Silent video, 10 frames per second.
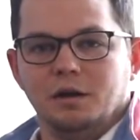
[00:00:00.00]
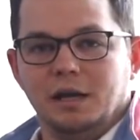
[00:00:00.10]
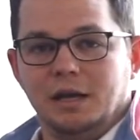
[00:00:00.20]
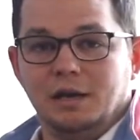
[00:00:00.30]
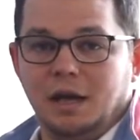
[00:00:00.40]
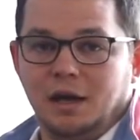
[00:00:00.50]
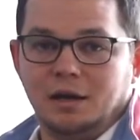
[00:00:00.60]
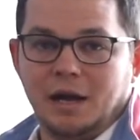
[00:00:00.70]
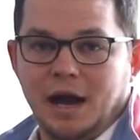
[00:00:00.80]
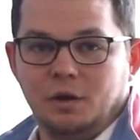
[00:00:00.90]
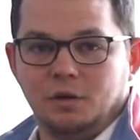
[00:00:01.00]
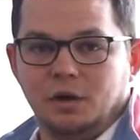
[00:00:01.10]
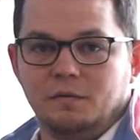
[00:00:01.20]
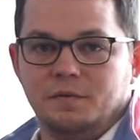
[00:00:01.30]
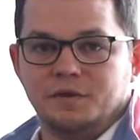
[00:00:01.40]
in and out
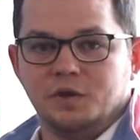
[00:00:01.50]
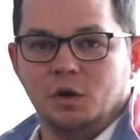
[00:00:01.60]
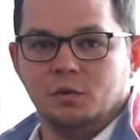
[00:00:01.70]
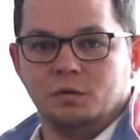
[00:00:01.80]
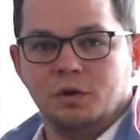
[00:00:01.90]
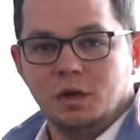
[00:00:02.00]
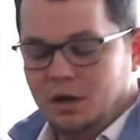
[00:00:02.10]
of the zone